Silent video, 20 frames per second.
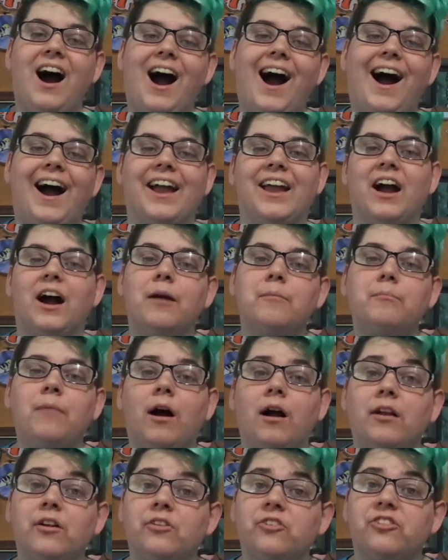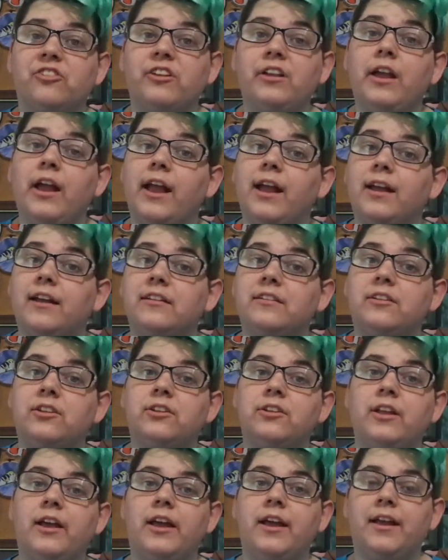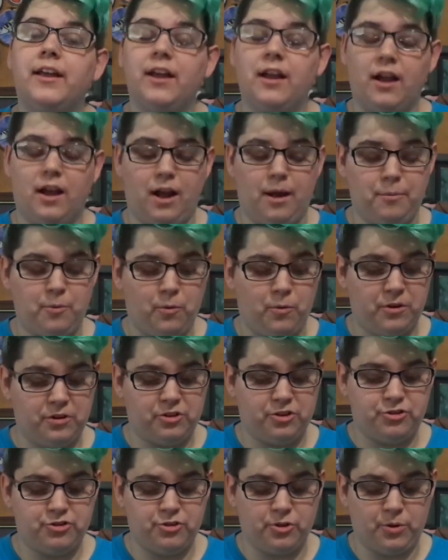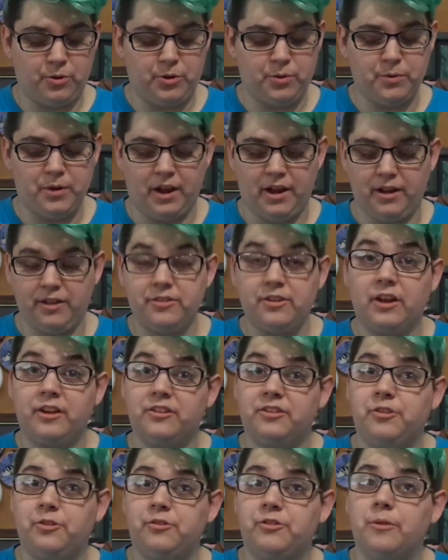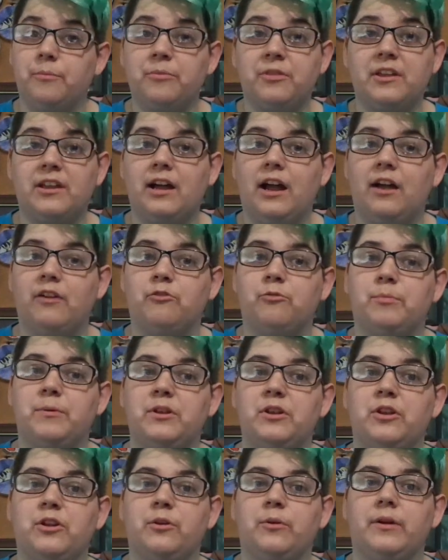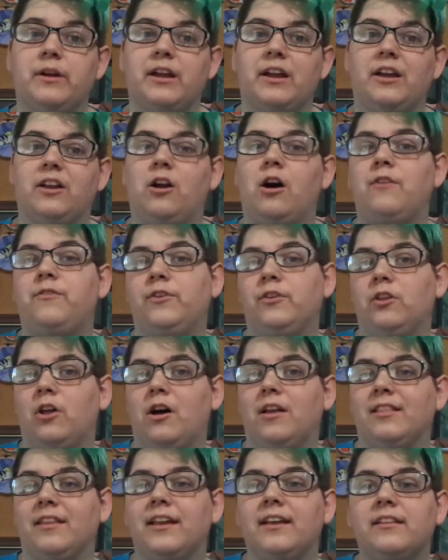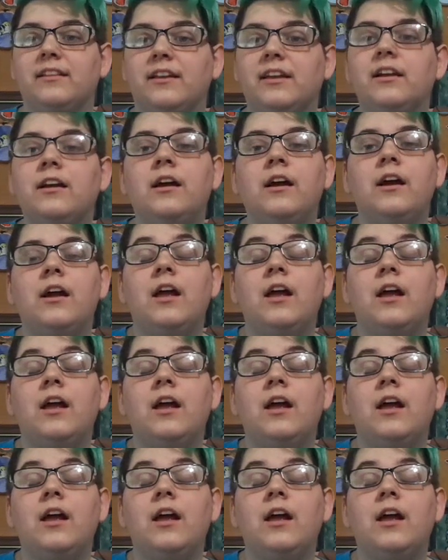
Hi, I'm Milesy, and today I'm going to show you guys how to do something I've been doing an awful lot lately.